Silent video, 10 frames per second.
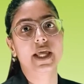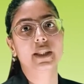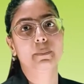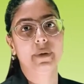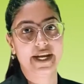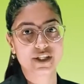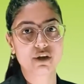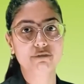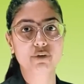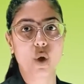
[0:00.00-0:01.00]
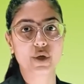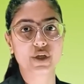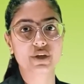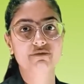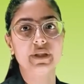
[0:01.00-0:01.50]
The blends of
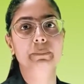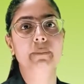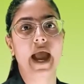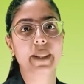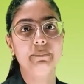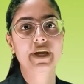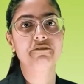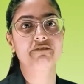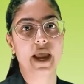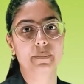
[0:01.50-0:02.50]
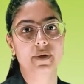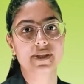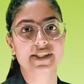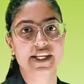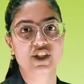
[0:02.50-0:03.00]
cotton with man-made
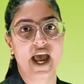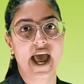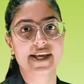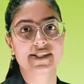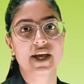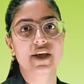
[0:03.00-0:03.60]
fibers such as